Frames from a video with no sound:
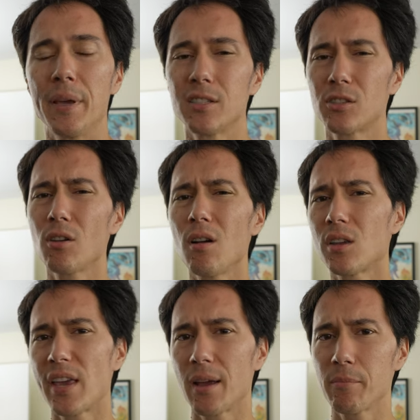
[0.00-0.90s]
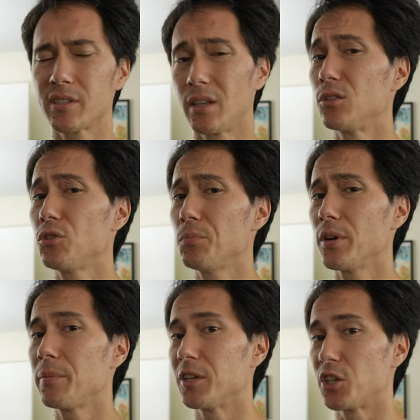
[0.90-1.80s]
because there are cameras that do
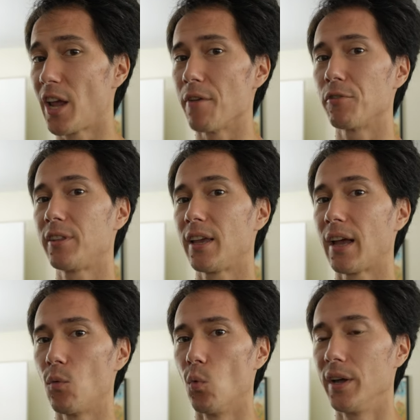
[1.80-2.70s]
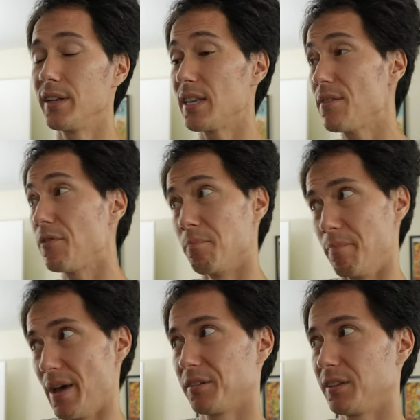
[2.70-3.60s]
pretty much everything I want, even
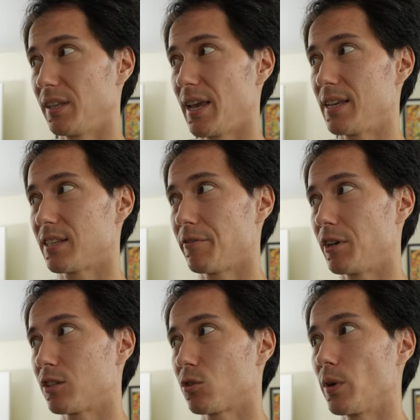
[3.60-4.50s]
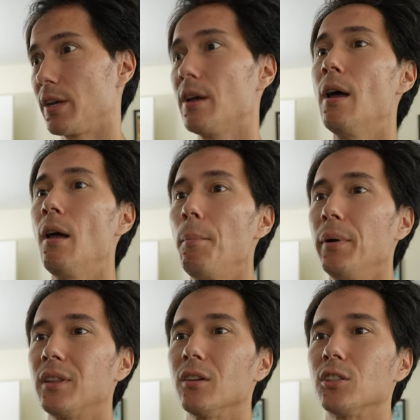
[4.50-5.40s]
better than the a7S III,
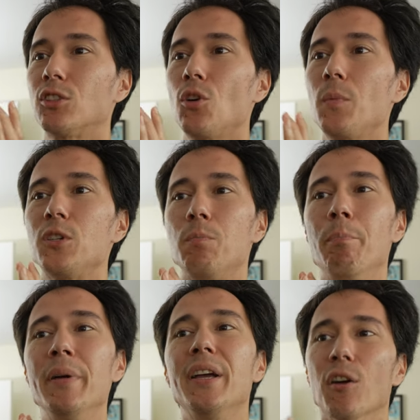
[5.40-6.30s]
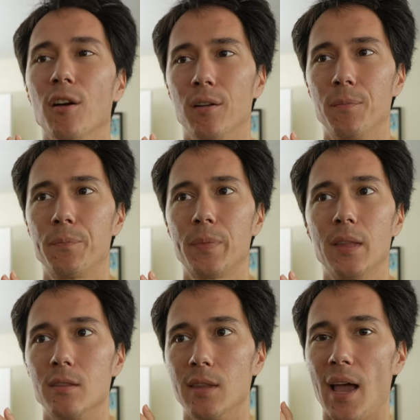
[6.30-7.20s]
but they're so much bigger
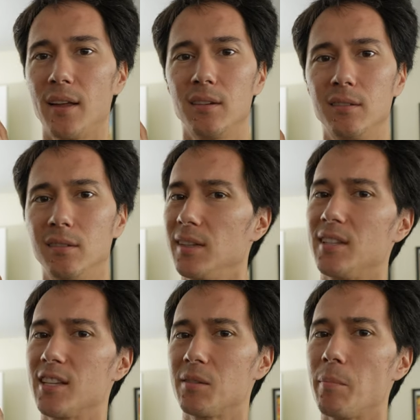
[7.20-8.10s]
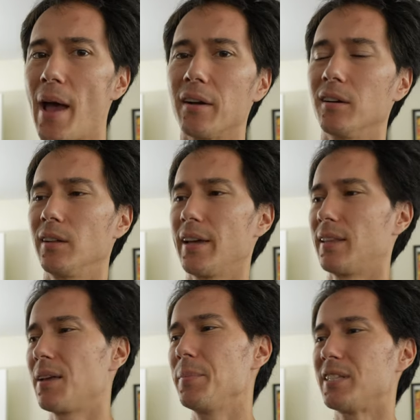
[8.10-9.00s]
that it doesn't matter. Like
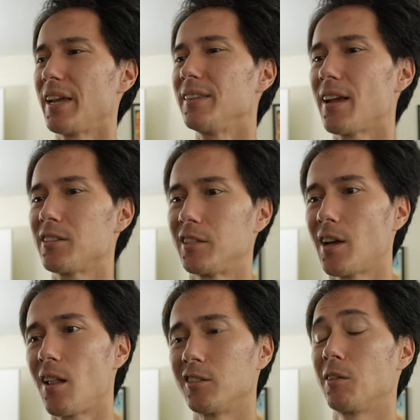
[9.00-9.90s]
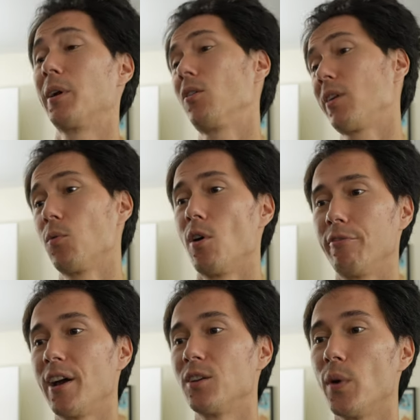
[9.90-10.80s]
they can be $10,000 and I'm like, okay, well
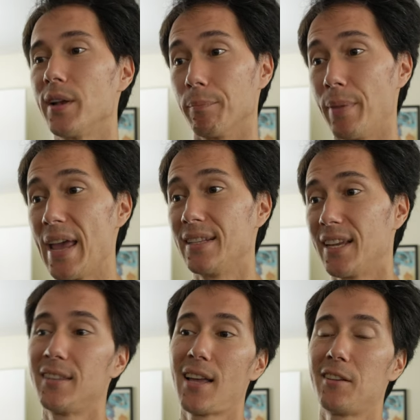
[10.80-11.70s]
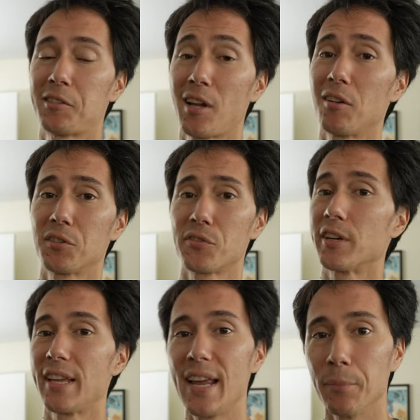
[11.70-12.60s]
I'll find a way to pay $10,000 for
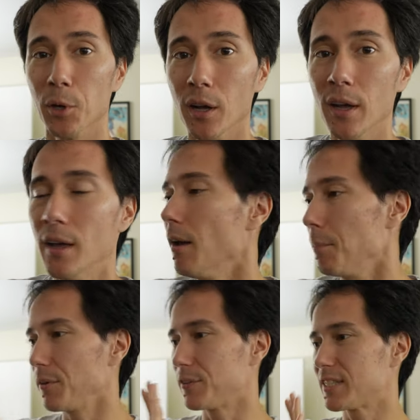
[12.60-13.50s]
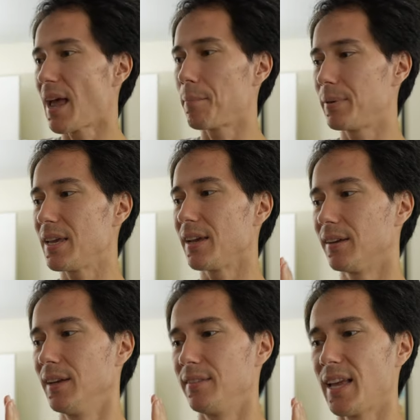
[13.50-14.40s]
a camera. But if it's that
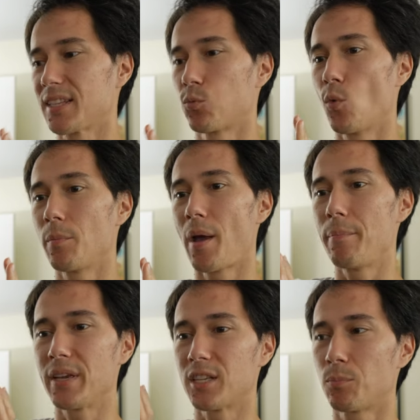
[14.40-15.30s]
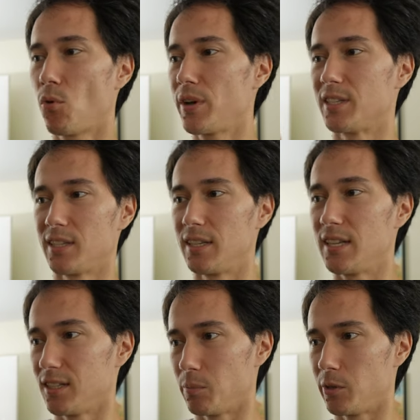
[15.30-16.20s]
big, that's one of my biggest points is it
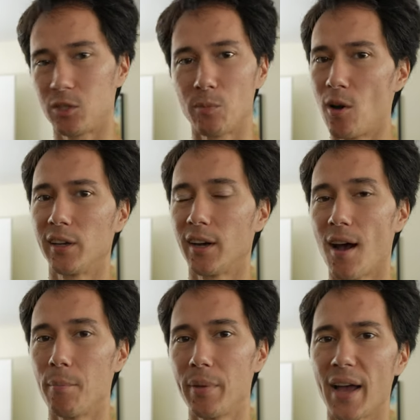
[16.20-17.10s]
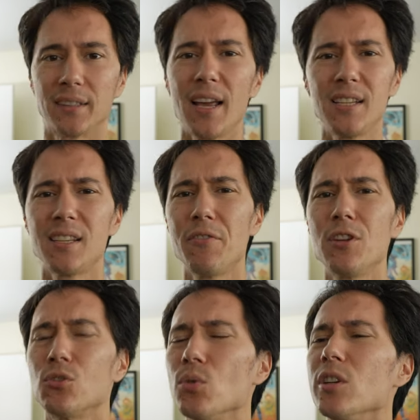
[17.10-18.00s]
needs to be small and compact.
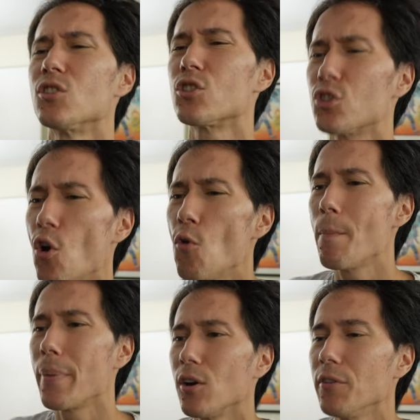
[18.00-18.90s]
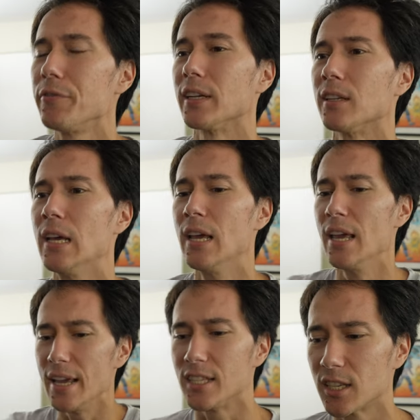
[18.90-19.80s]
a7S III is so perfect.
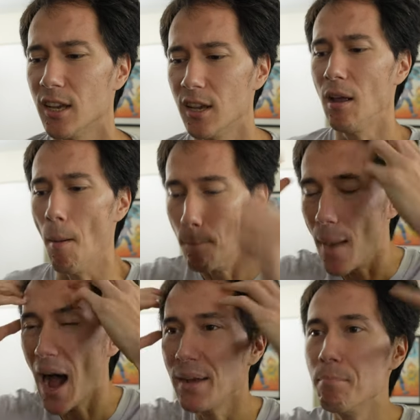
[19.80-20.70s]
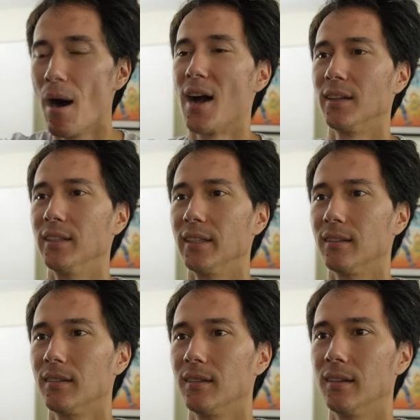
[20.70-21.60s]
It's mind boggling,
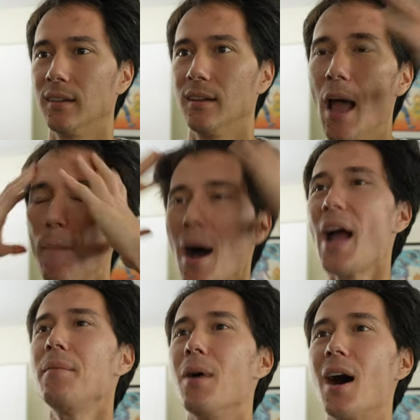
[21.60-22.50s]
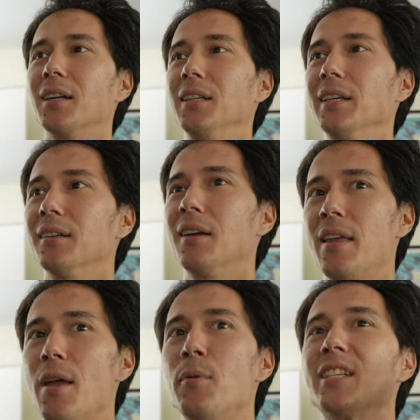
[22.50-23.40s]
and mind boggling.
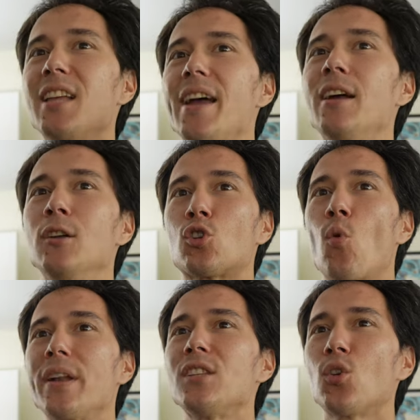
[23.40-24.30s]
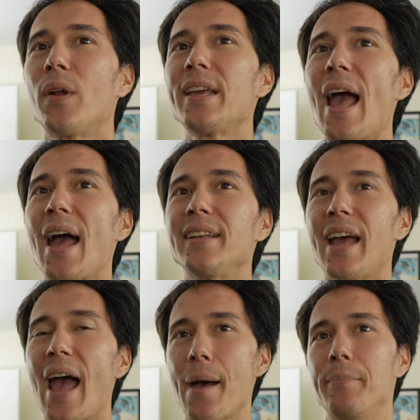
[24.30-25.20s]
It was like 2020 had to
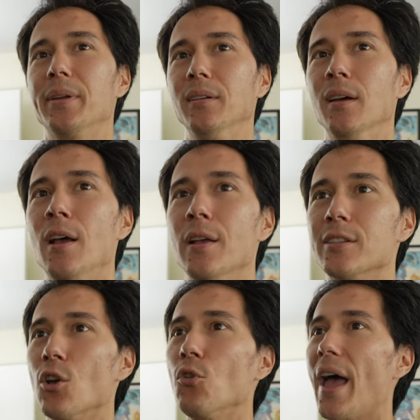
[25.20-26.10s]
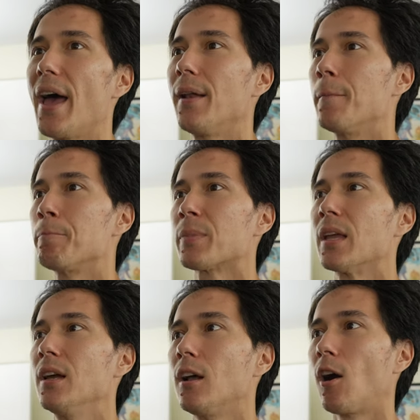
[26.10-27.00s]
happen so that
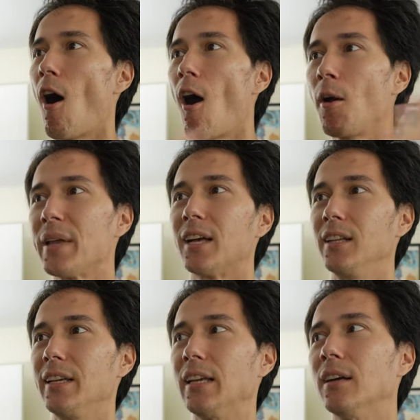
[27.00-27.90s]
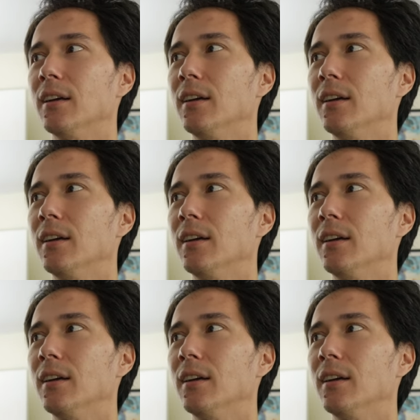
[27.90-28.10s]
karmically,